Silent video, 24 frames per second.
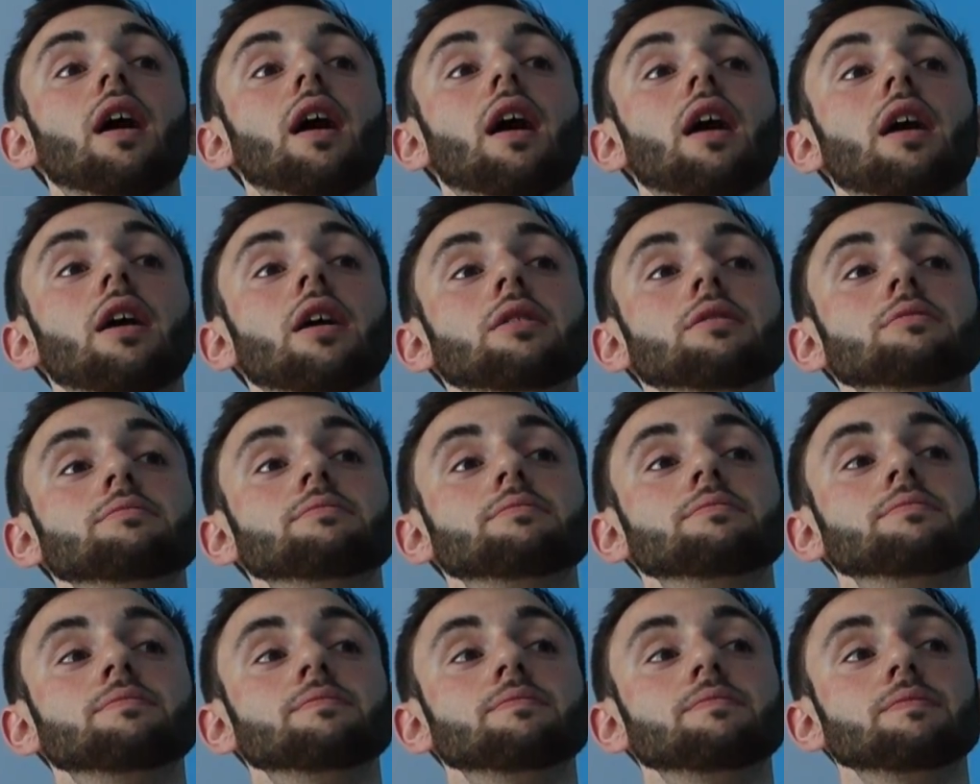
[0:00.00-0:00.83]

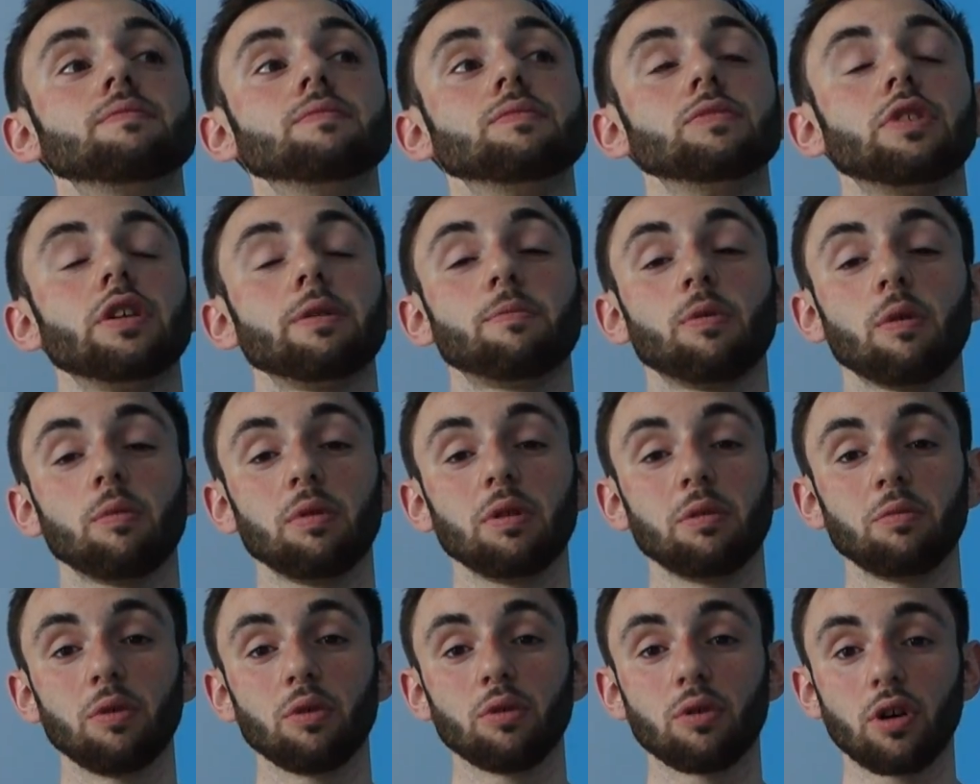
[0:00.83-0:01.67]
they
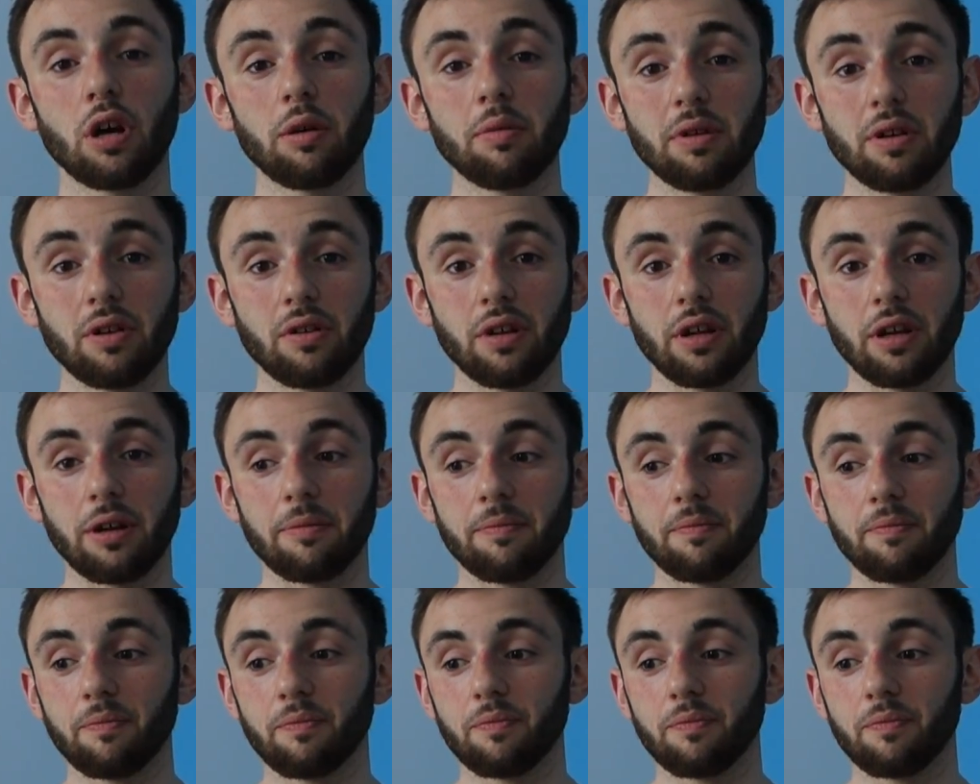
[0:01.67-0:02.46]
probably will comment on it,